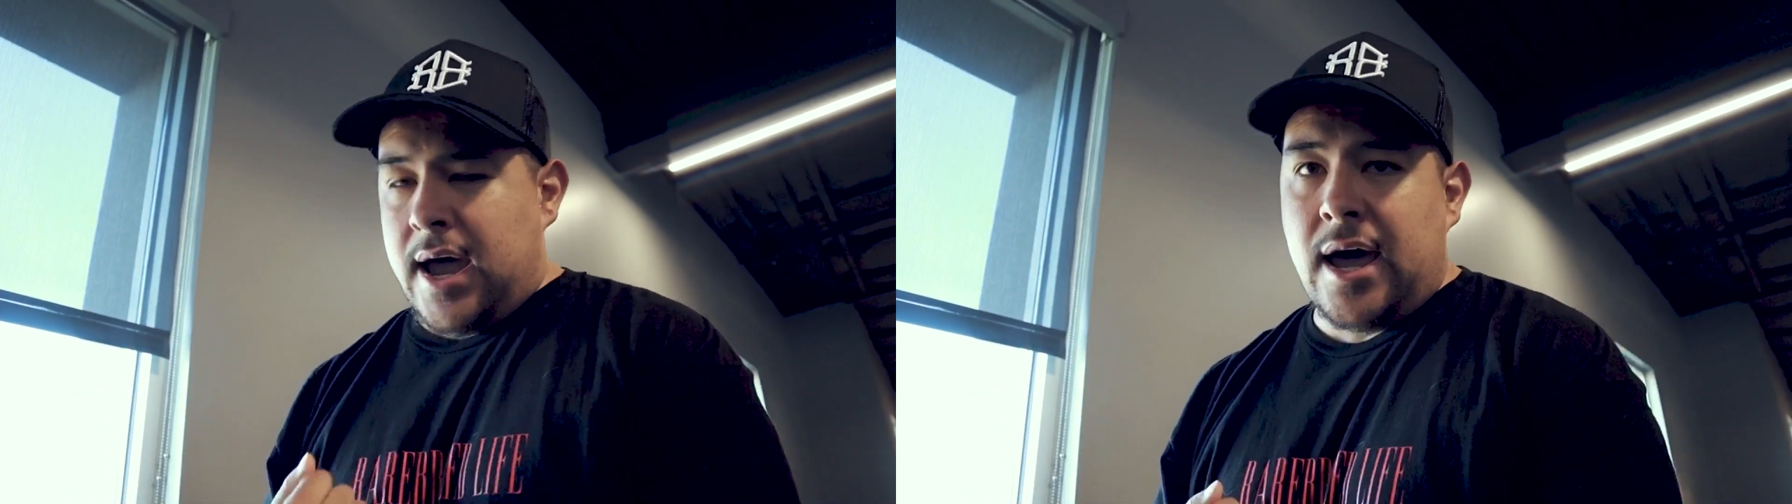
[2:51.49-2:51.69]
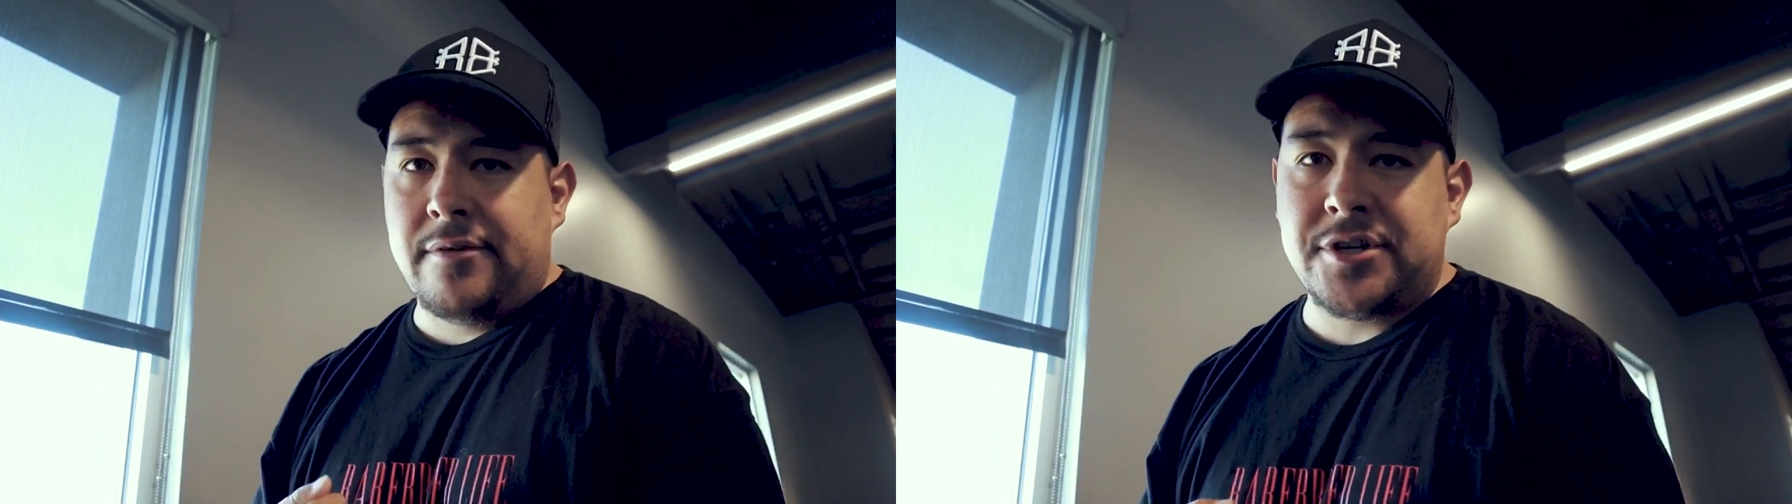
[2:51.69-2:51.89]

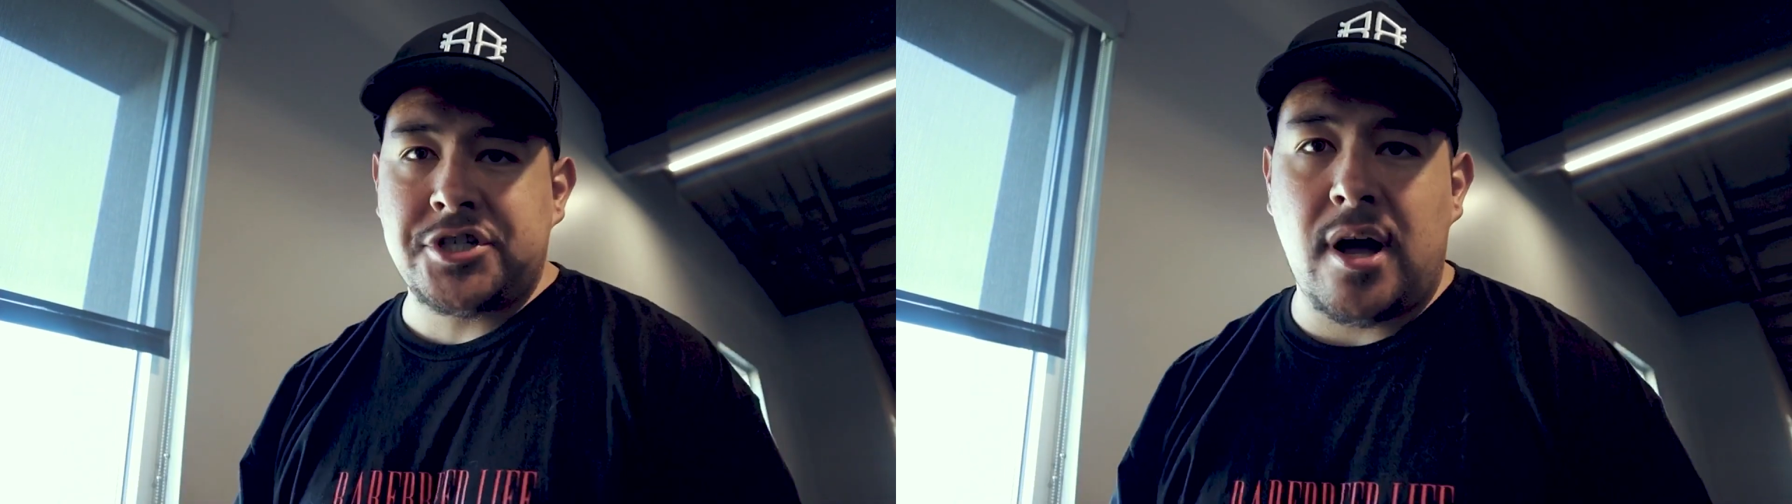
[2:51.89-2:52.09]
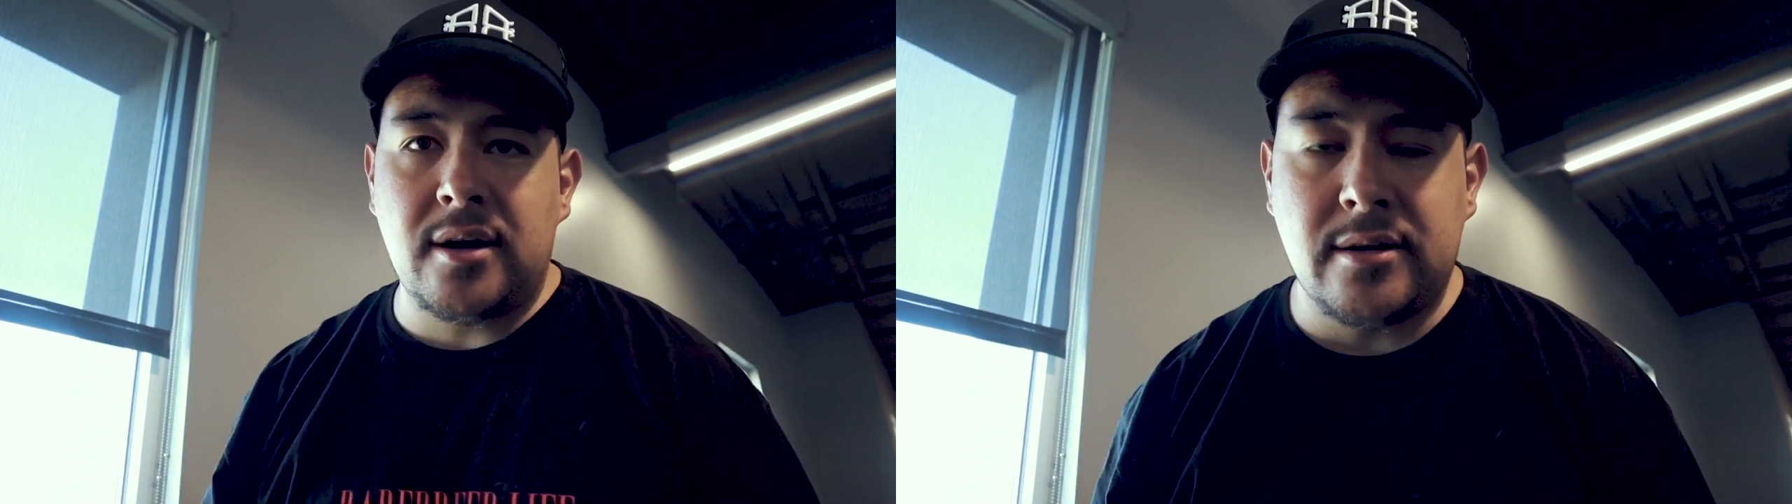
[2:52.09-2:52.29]
I have a
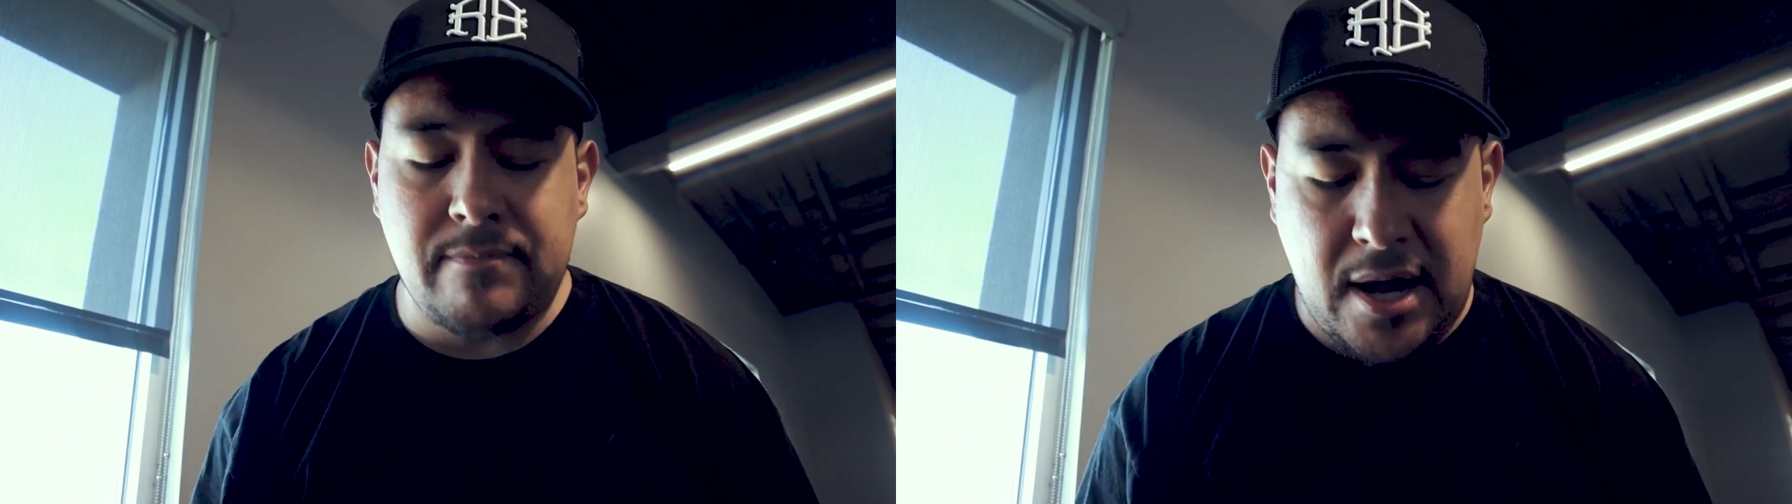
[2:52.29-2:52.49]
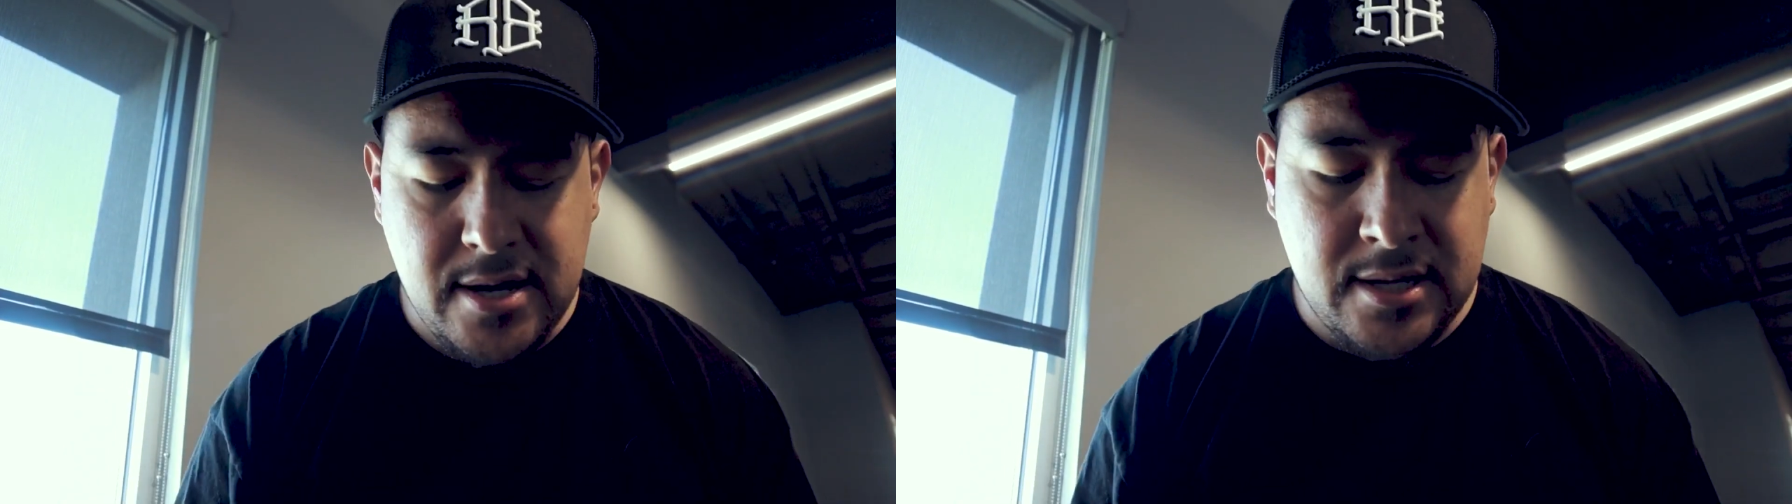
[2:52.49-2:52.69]

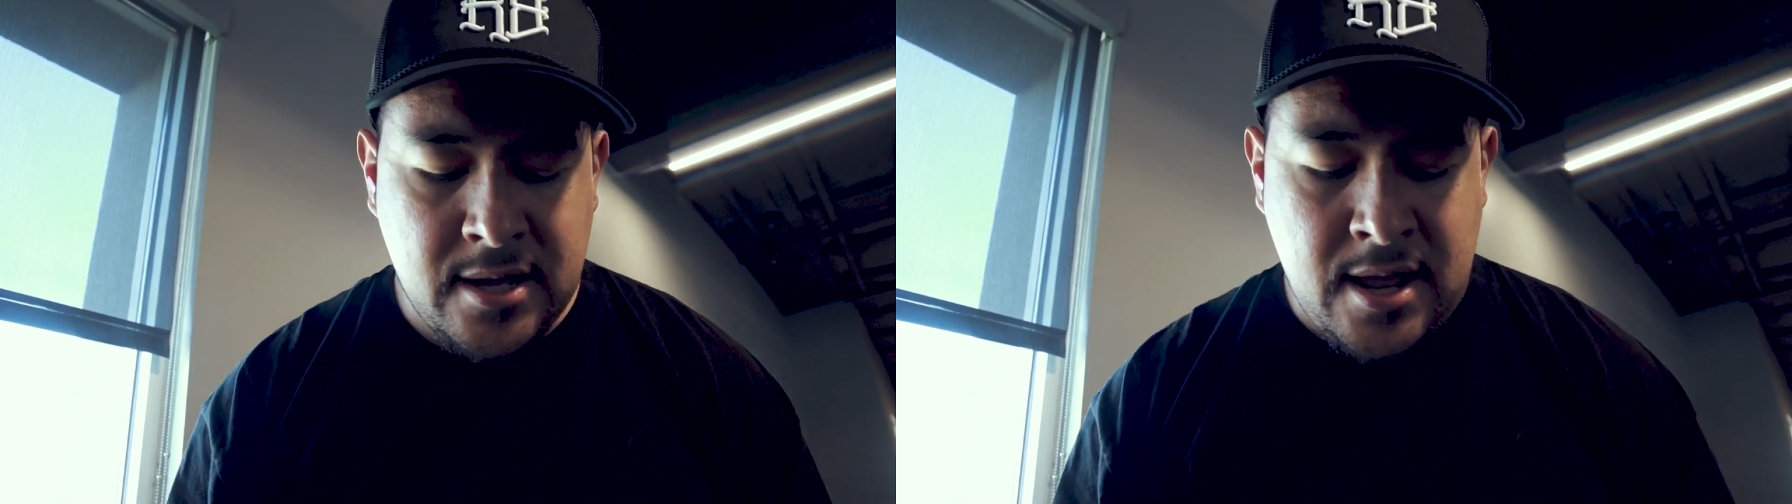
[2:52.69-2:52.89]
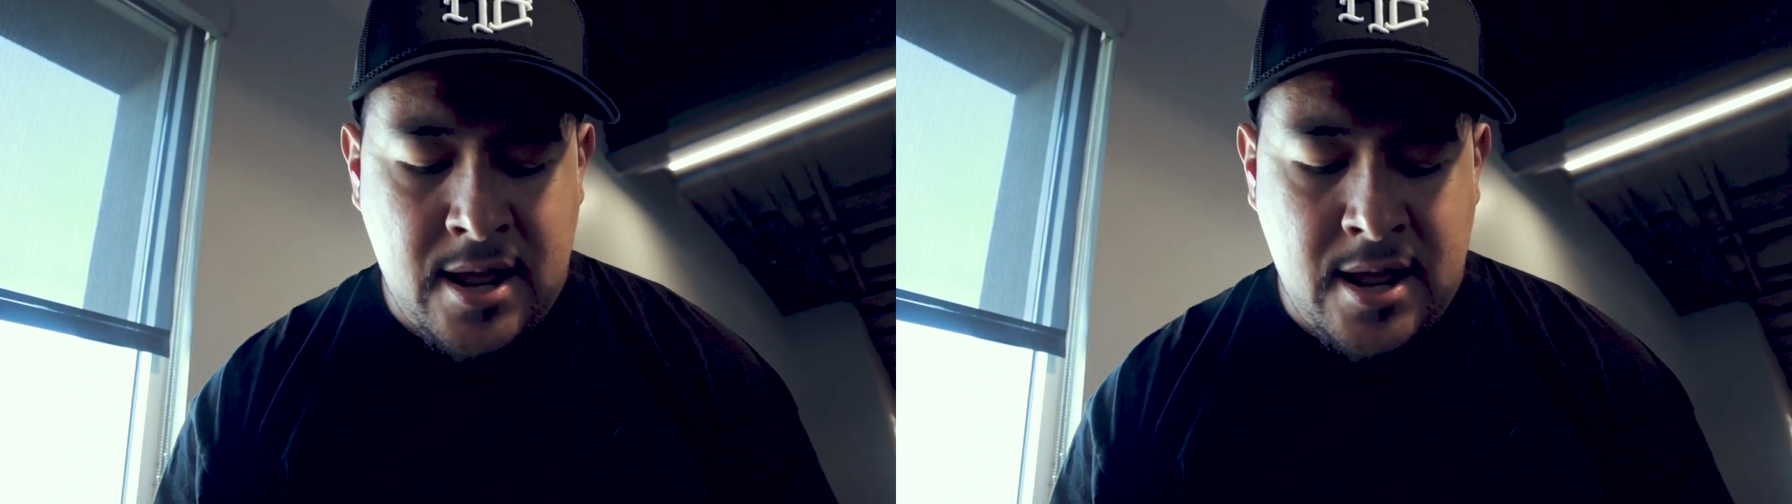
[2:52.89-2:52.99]
shotgun mic.